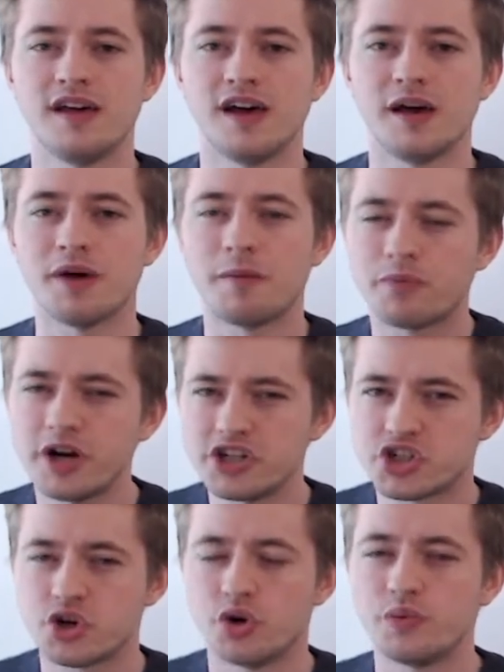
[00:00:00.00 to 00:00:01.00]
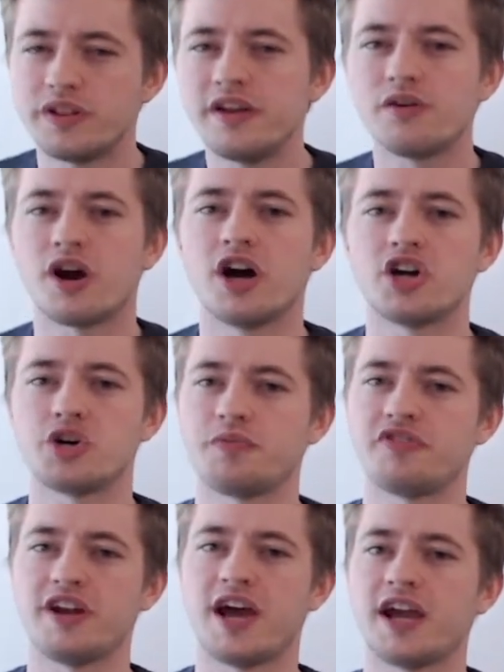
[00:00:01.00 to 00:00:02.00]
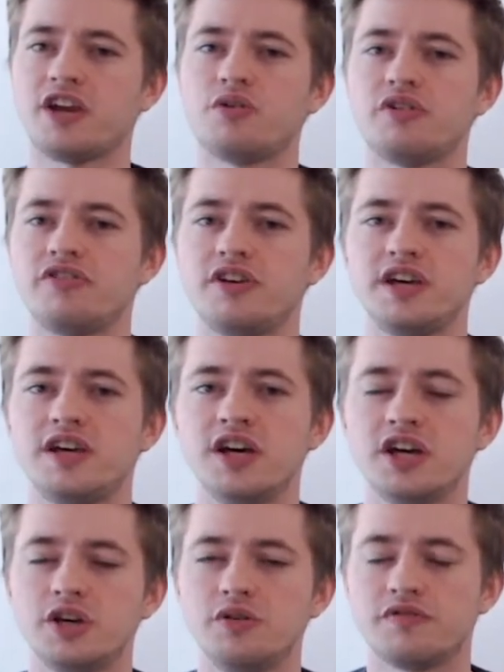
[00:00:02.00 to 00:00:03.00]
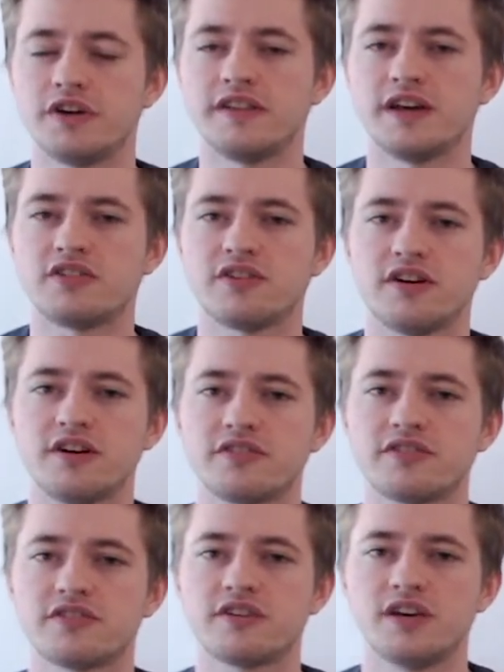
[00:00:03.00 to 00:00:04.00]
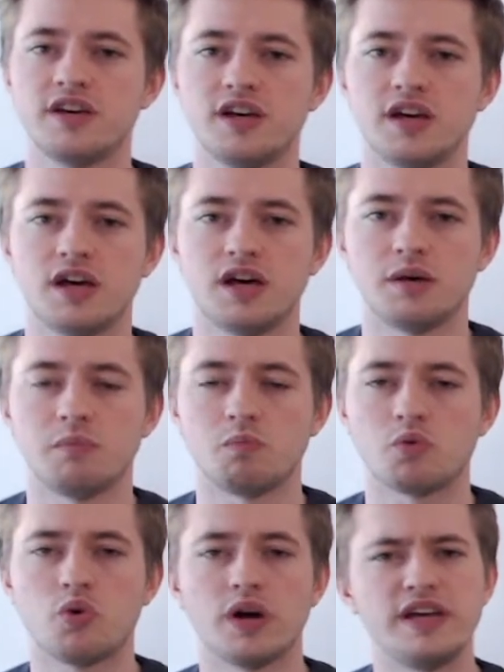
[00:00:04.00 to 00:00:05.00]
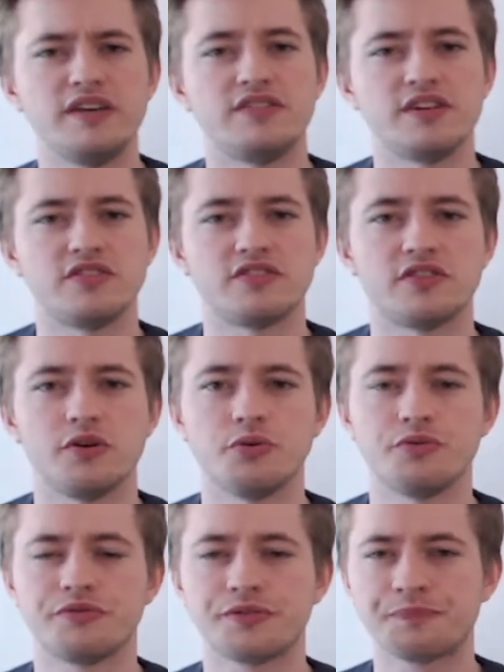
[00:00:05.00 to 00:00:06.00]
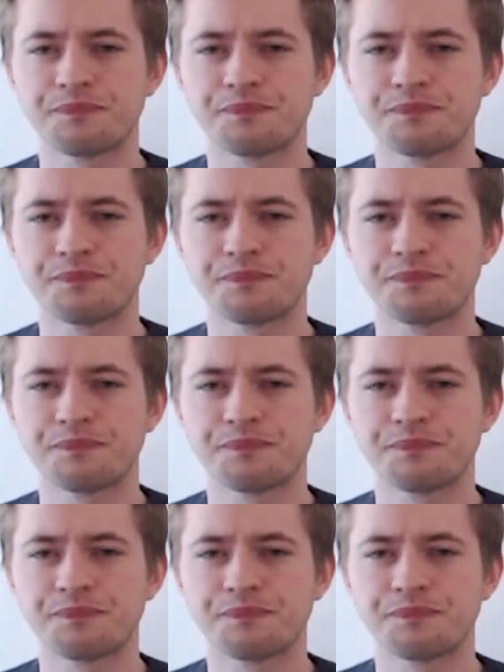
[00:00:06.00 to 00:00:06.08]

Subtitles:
I'm pretty sure with near 100% accuracy, you'd find that task quite easy to solve.